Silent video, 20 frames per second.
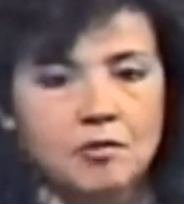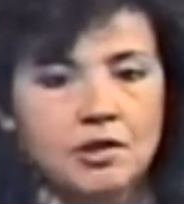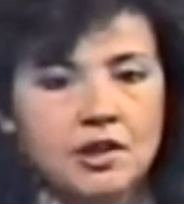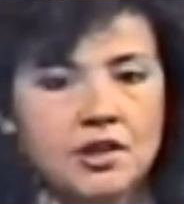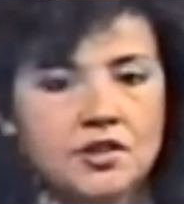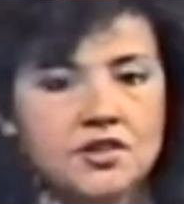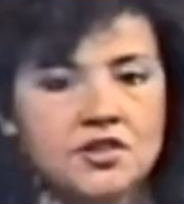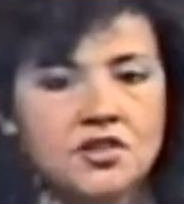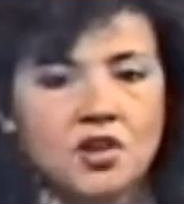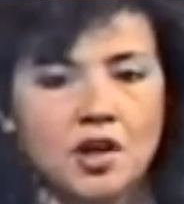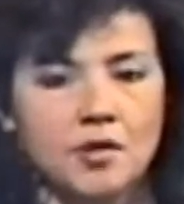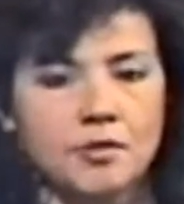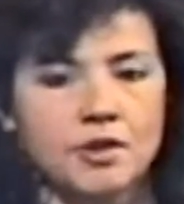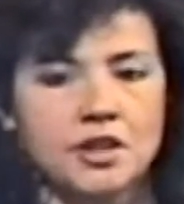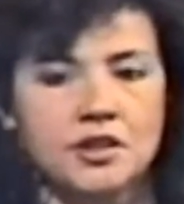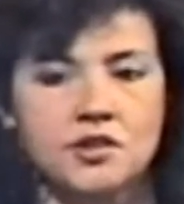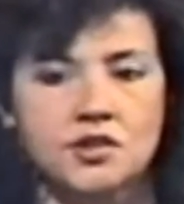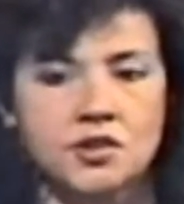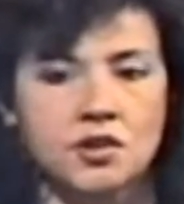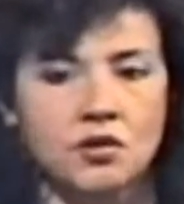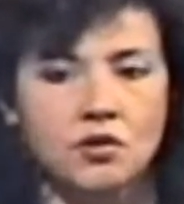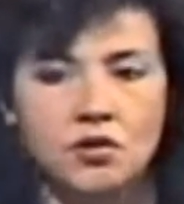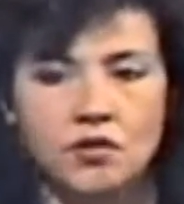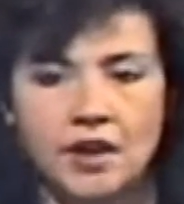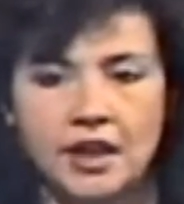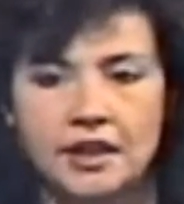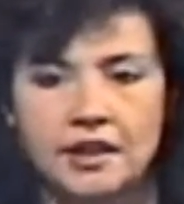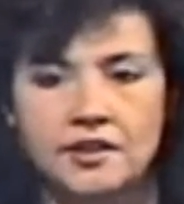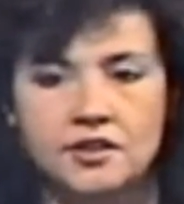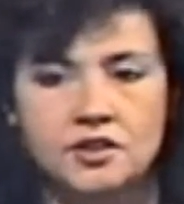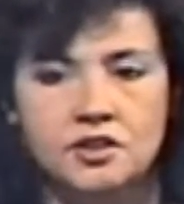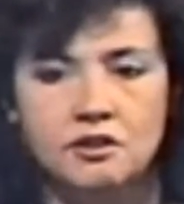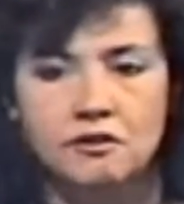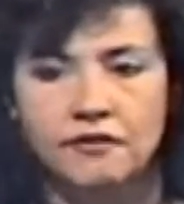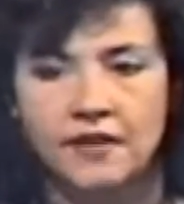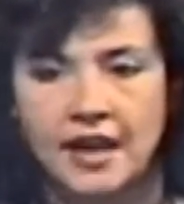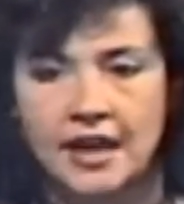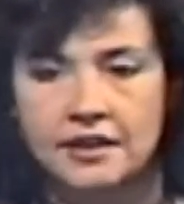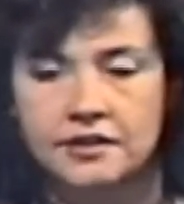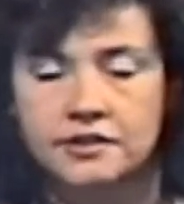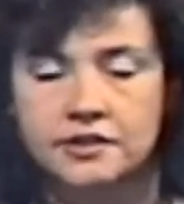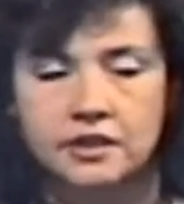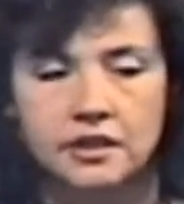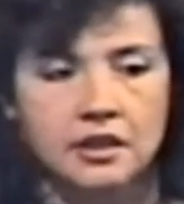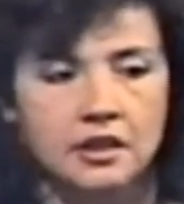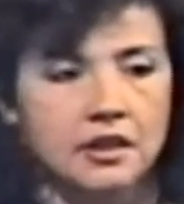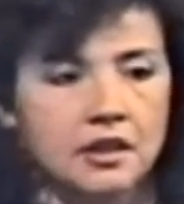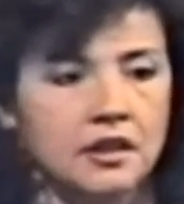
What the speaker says: because Dharma is so great and so vast